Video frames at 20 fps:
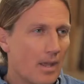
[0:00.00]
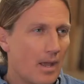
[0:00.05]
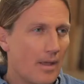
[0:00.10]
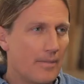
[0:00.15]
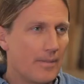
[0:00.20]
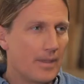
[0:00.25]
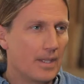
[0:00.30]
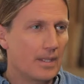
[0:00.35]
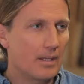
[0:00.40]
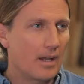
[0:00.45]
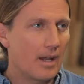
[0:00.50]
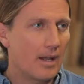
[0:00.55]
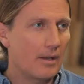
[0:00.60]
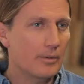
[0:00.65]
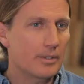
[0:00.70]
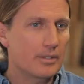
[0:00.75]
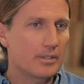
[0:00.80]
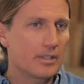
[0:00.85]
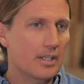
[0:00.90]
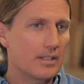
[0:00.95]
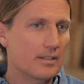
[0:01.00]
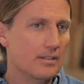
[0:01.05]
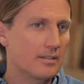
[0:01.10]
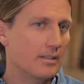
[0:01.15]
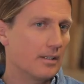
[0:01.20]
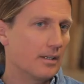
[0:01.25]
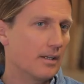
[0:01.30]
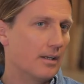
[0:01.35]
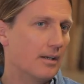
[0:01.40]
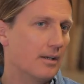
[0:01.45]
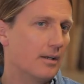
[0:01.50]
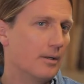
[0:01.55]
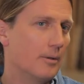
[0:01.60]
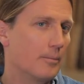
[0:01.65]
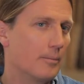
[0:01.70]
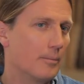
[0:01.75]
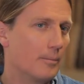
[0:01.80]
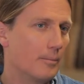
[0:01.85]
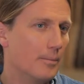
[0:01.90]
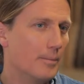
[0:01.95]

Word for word: I think IYRS has, uh,